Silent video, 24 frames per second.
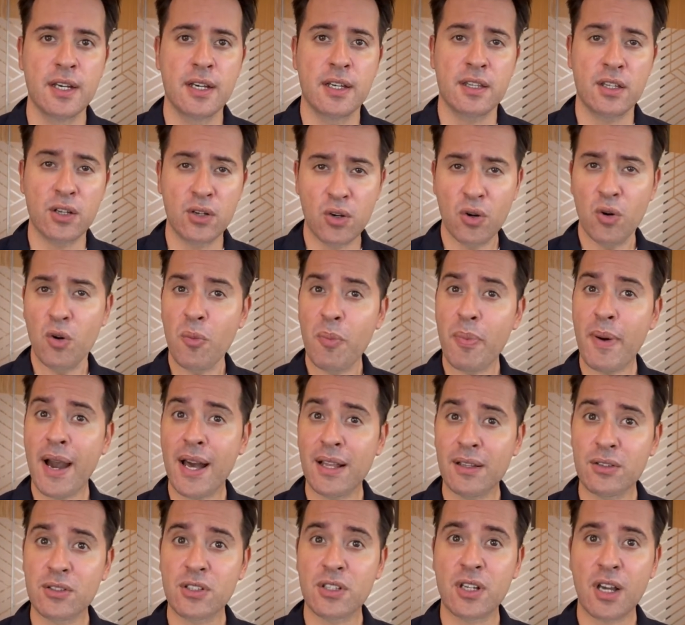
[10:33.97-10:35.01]
The
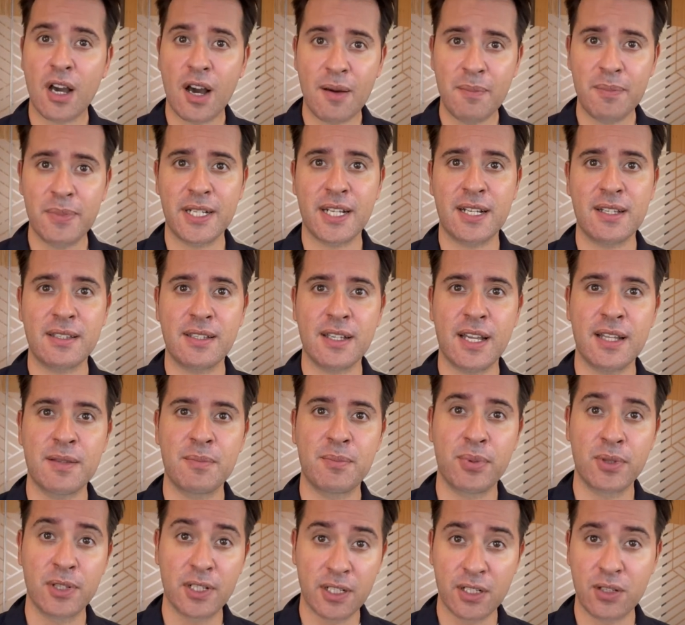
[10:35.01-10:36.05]
co-pilot's competence and
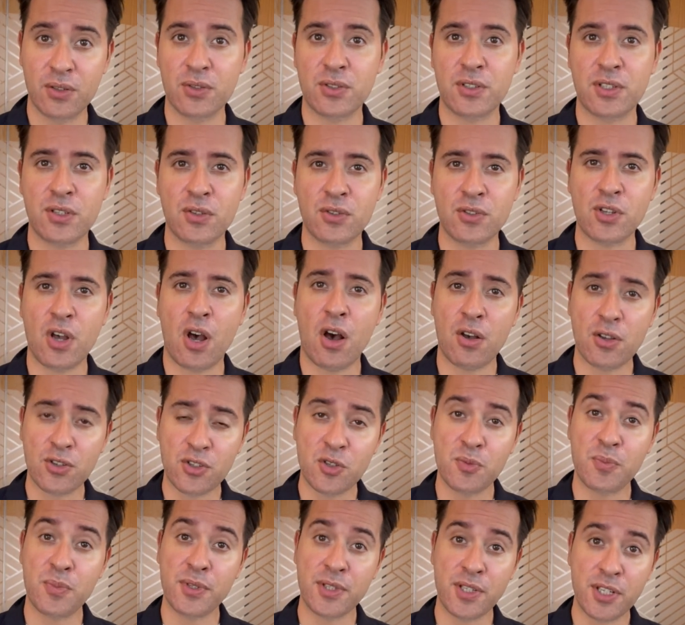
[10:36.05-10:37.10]
political skills
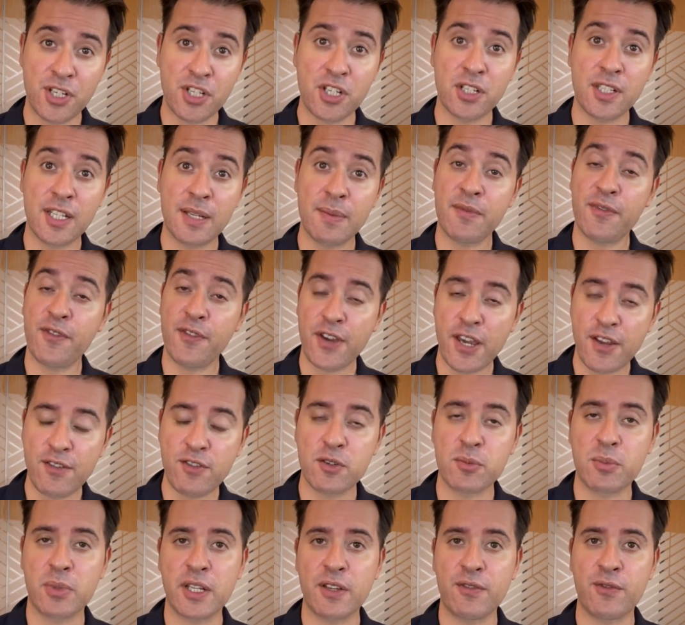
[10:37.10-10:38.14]
also position them
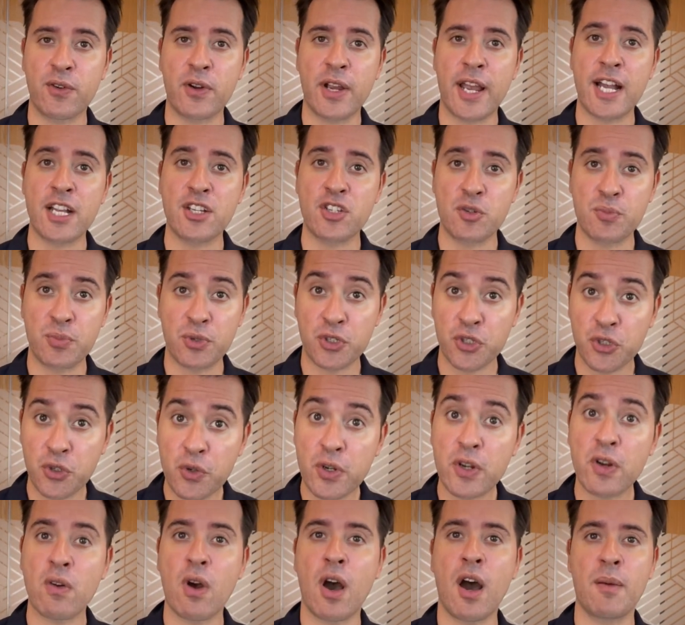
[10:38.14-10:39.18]
favorably for
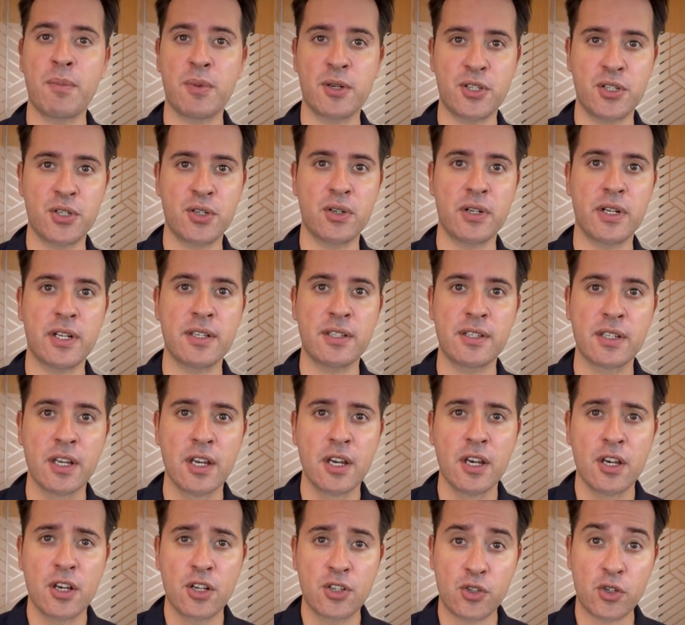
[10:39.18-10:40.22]
entrepreneurial opportunities.
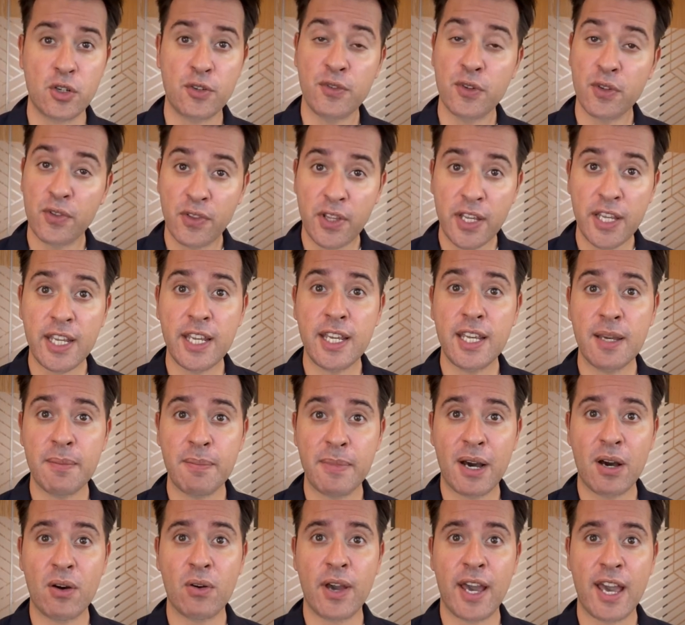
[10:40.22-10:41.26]
So if you're thinking
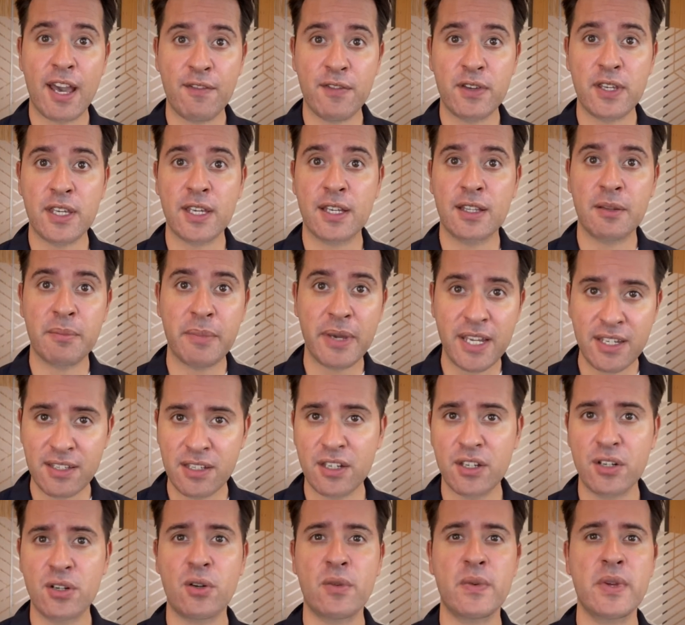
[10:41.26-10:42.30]
about having an
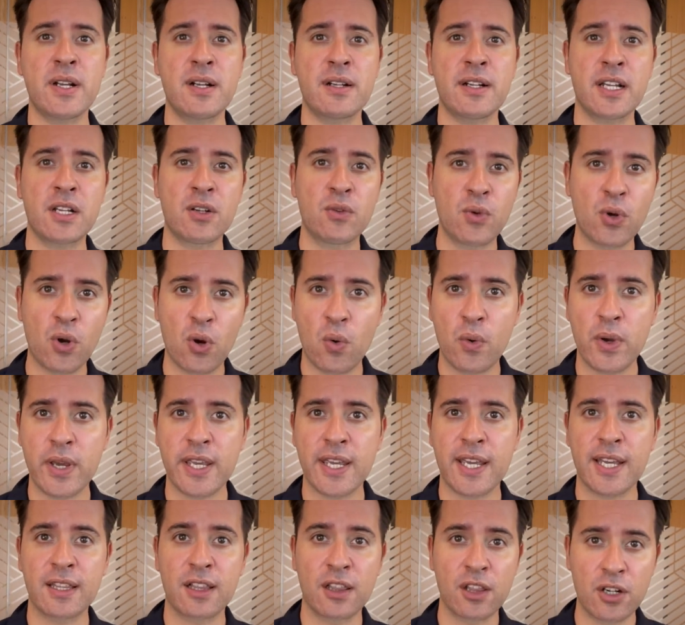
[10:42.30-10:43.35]
amazing career and growing
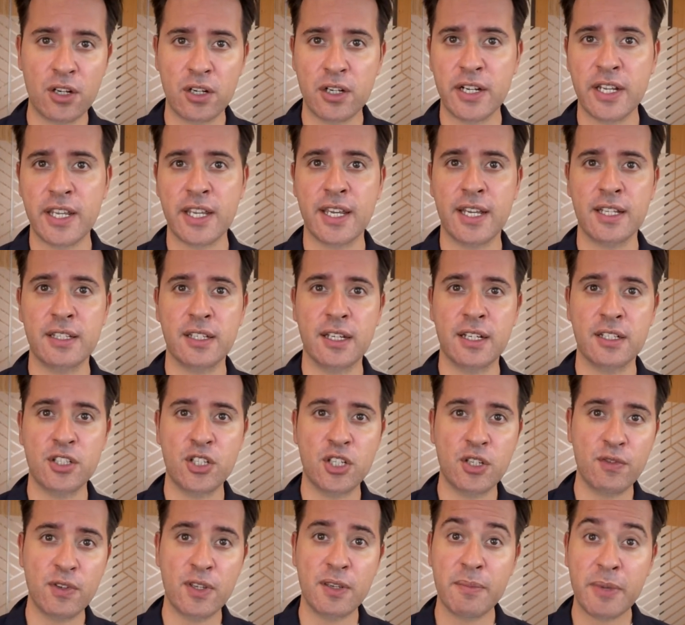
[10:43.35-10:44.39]
and learning and
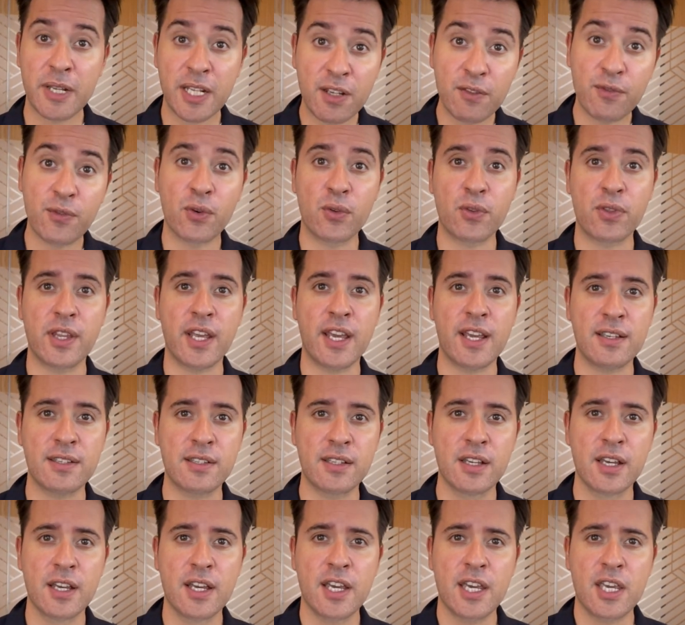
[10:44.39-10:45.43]
achieving meaningful things,
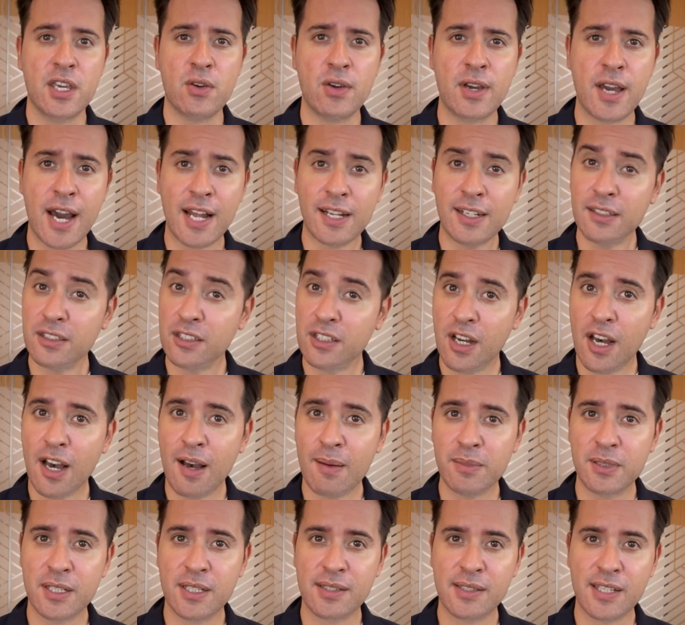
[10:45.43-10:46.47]
you got to
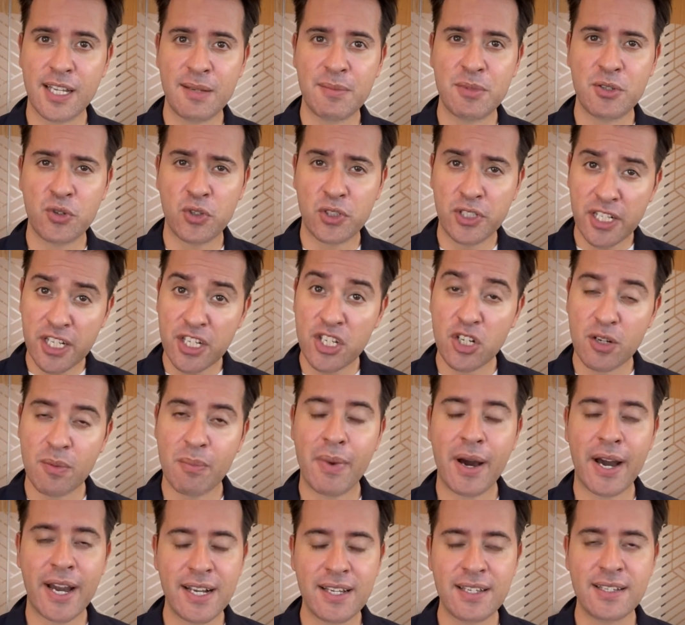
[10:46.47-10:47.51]
adopt the same strategic
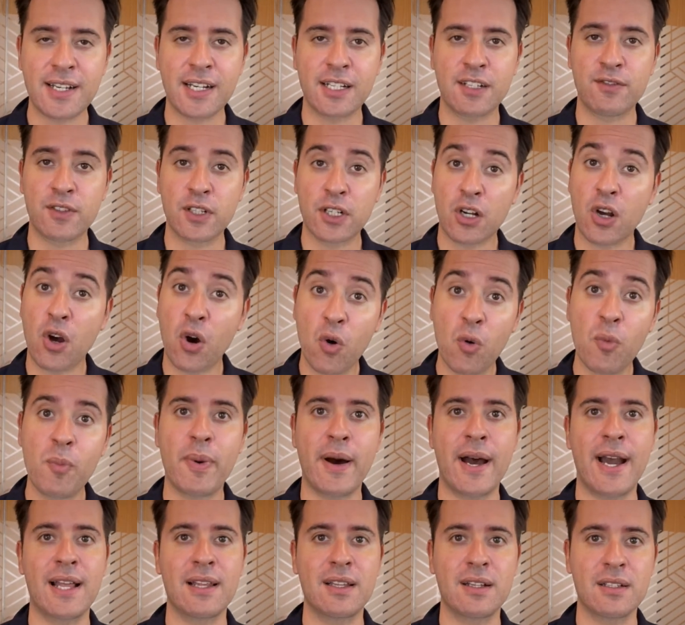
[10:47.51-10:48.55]
mindset of the
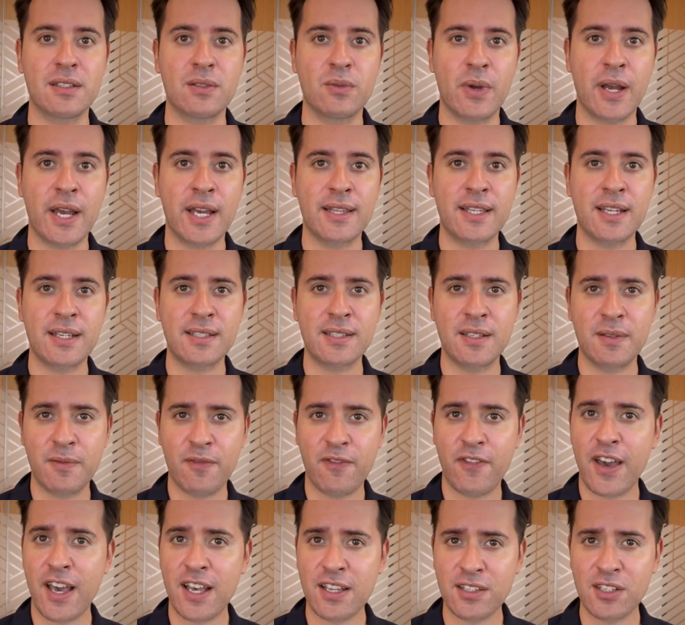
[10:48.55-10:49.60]
co-pilot, right? That's the
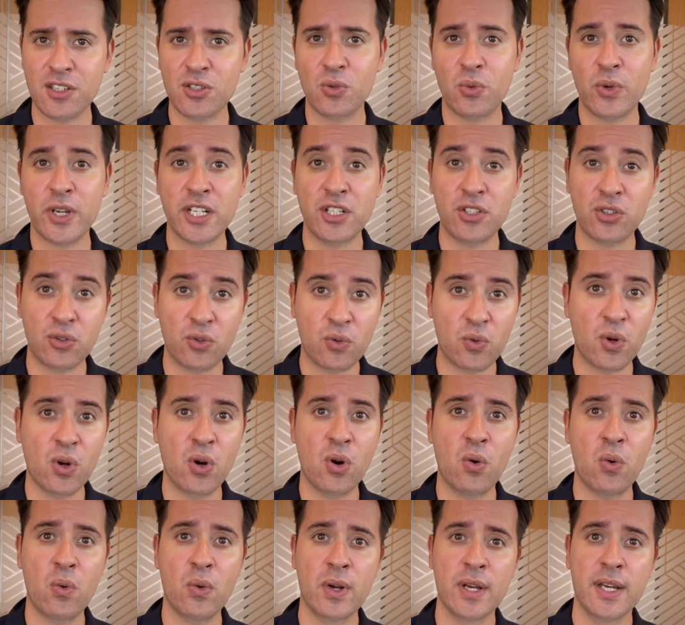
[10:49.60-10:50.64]
fastest way to
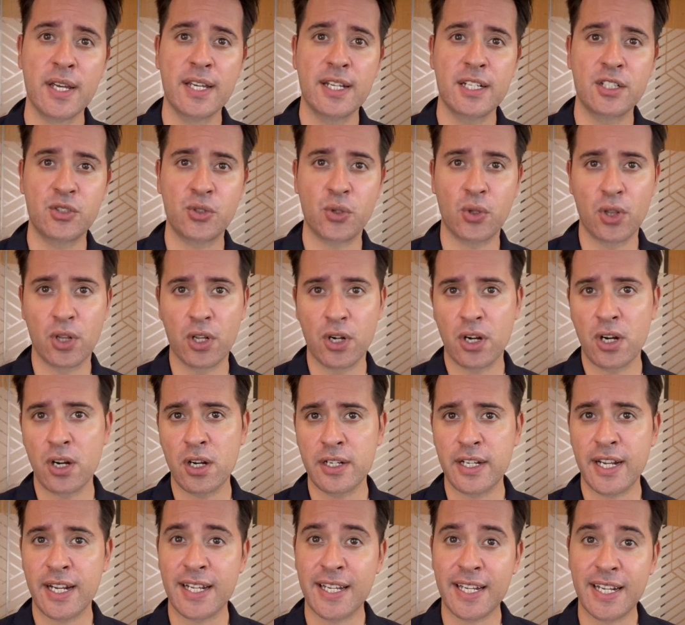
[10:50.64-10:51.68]
grow, to learn,
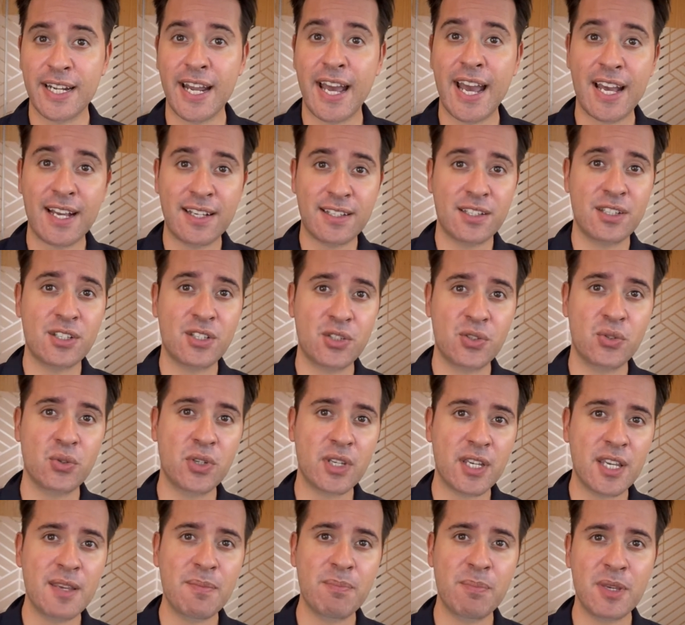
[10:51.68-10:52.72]
and get access to
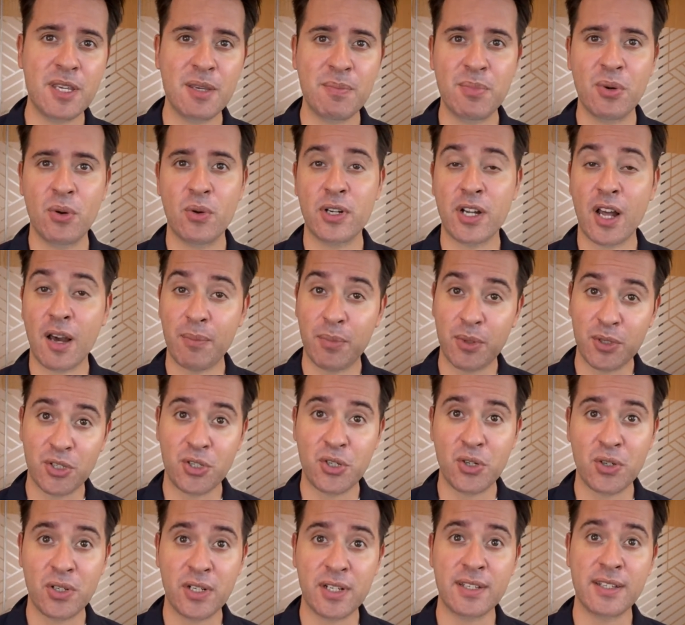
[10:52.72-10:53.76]
key people and
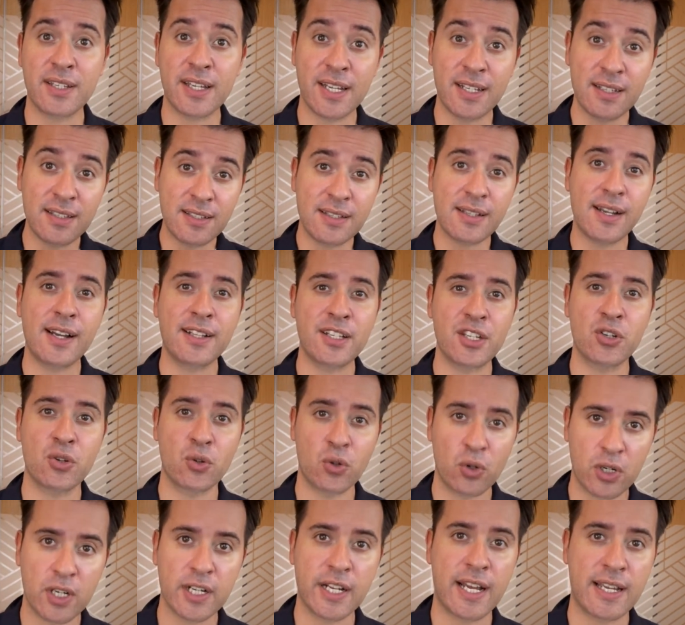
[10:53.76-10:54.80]
opportunities inside your
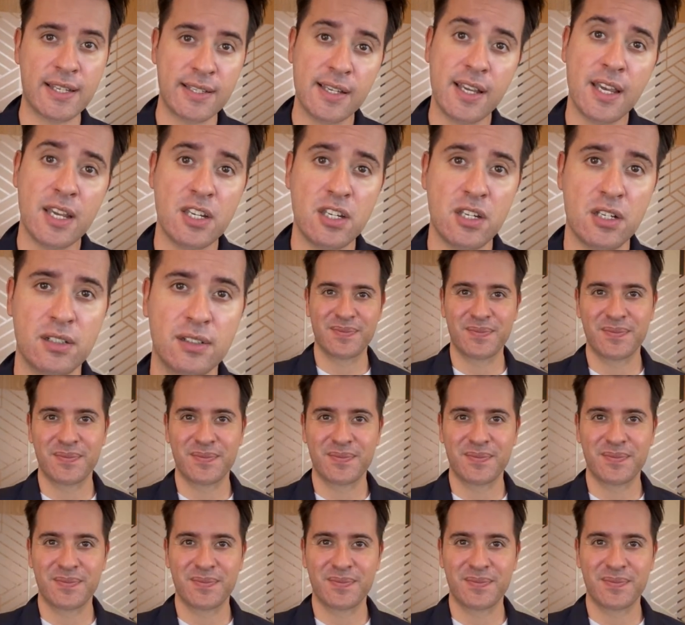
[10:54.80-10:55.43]
organization.